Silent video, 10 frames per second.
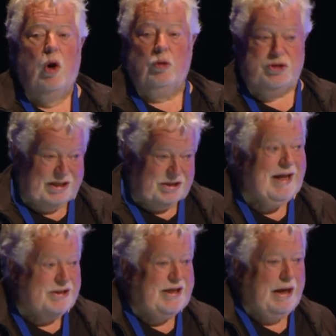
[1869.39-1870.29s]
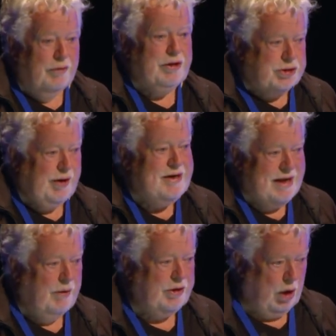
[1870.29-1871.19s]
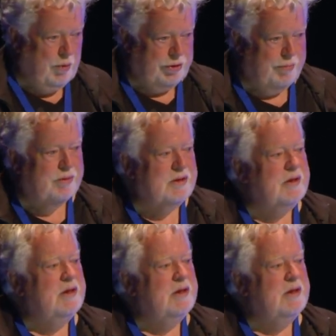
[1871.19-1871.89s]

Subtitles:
or just let's get on the train now and go with them